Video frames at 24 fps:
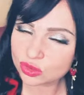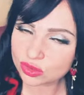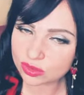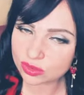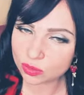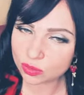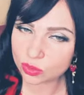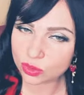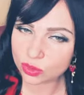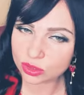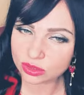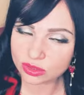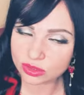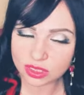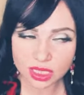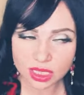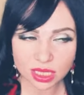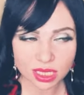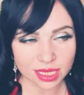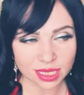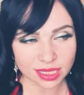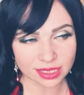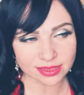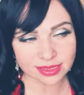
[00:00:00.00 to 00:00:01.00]
the world.
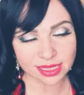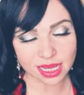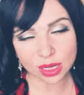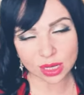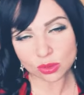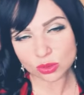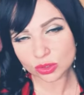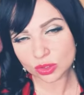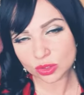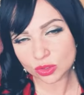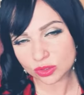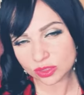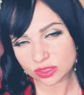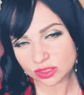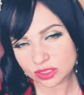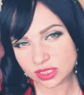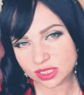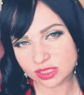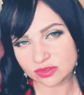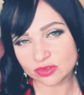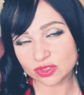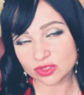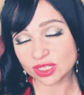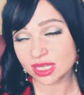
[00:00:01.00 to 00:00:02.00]
It's our
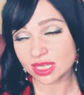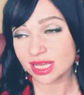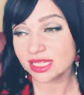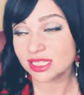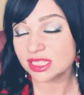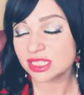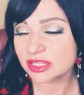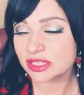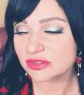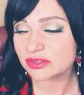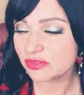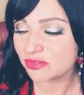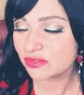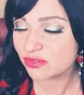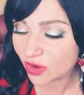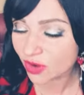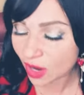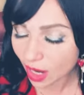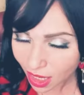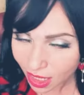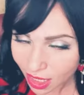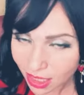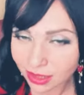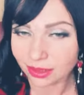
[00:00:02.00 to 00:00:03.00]
creativity. It's
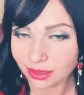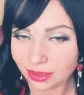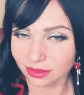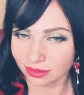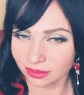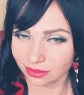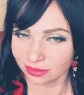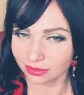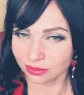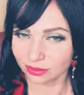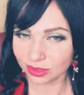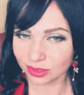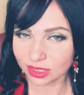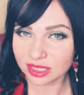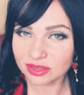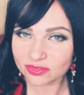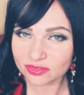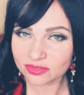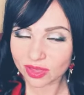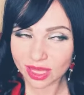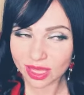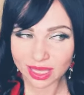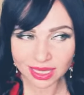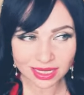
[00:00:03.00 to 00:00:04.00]
fun. If
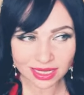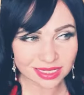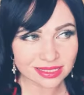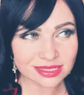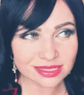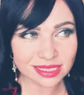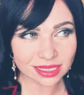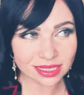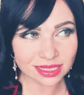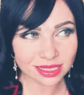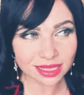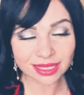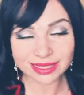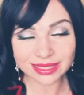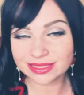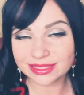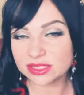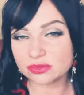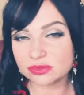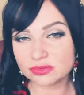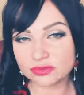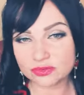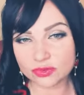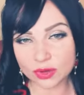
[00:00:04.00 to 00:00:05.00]
anything, it's
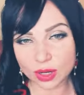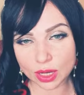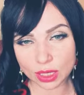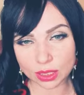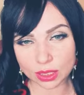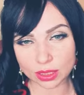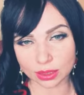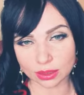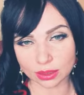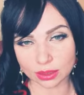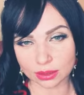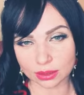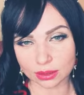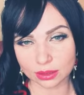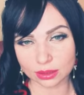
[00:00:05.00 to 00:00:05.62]
fun.